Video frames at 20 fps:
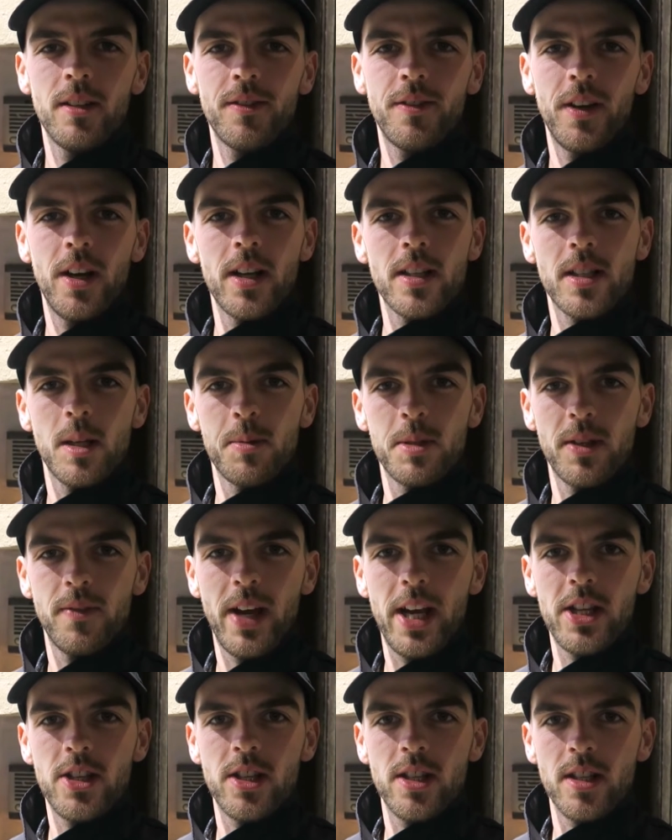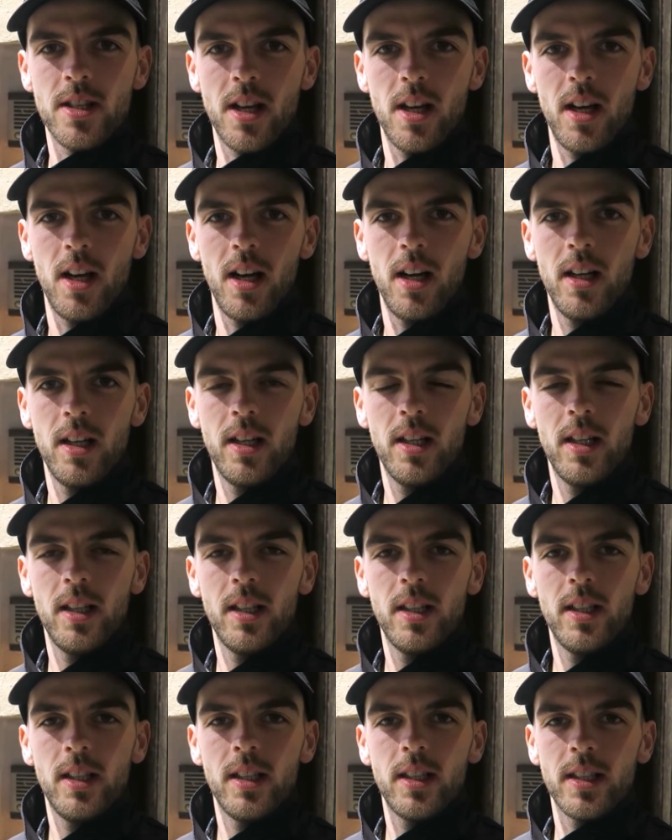First observations are,
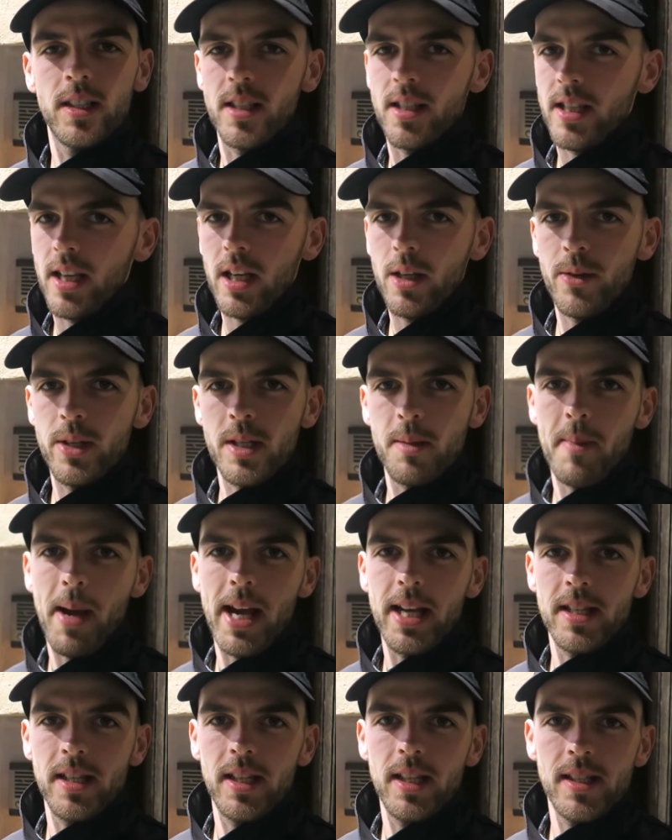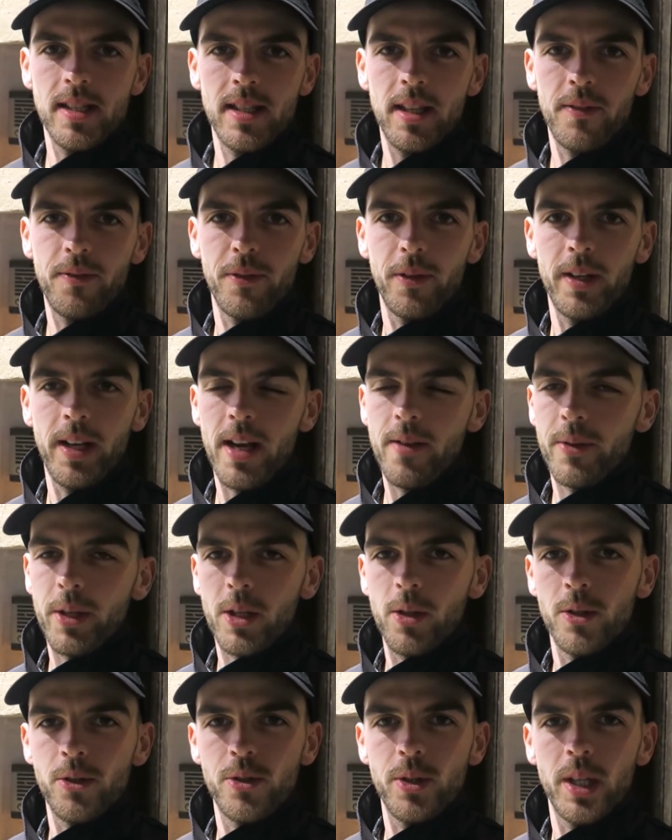scenery is amazing, it's different every
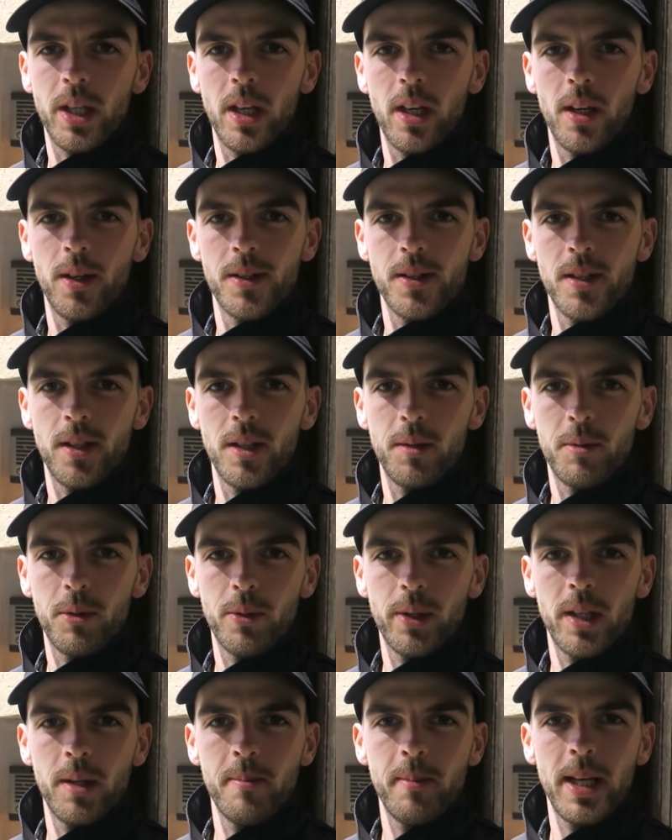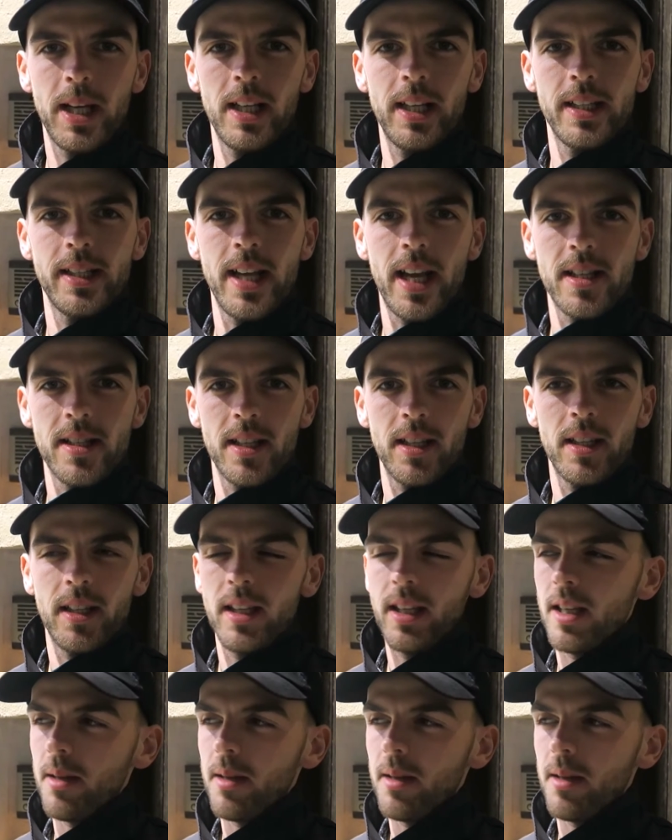country you go to, but we're in the middle of desert,